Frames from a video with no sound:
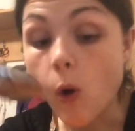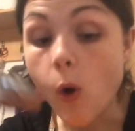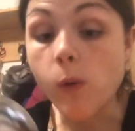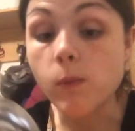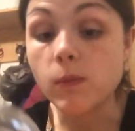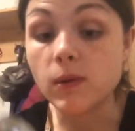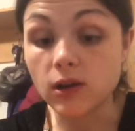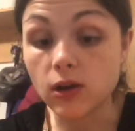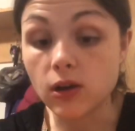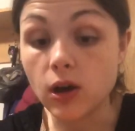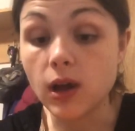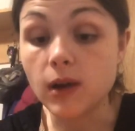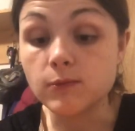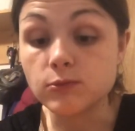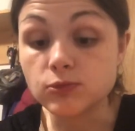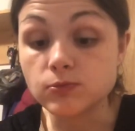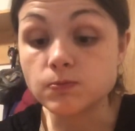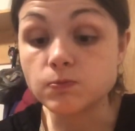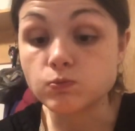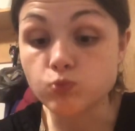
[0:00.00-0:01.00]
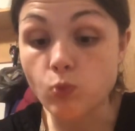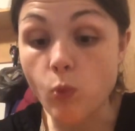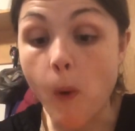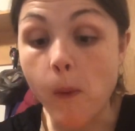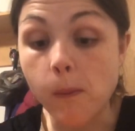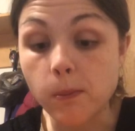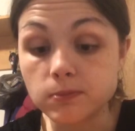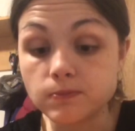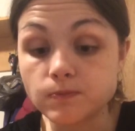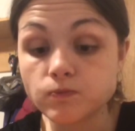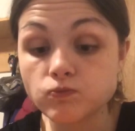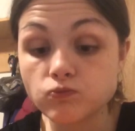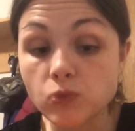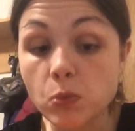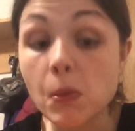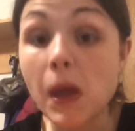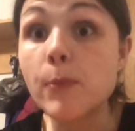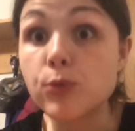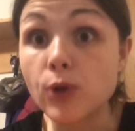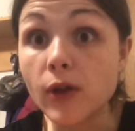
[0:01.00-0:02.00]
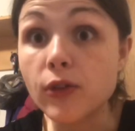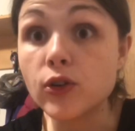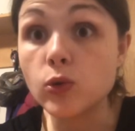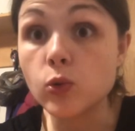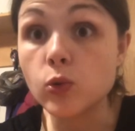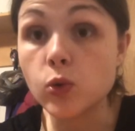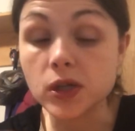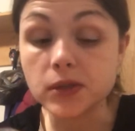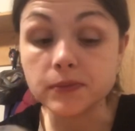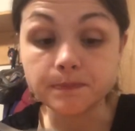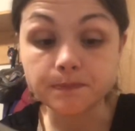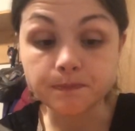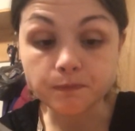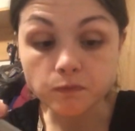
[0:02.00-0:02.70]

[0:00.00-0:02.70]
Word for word: Oh my god. My brother would.